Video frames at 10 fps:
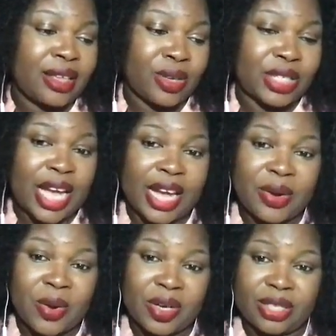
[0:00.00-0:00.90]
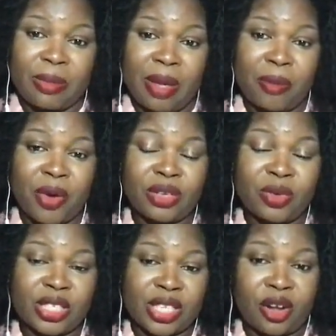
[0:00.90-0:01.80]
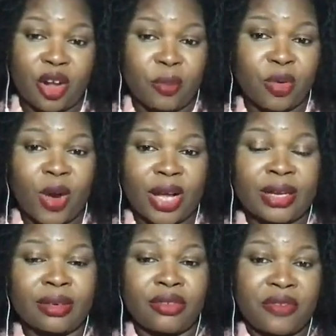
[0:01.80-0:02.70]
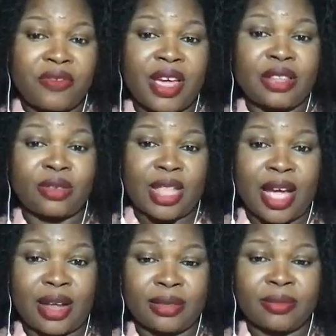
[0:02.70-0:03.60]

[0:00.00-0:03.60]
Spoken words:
your target audience pinpoint, which is our number 1, refer to that.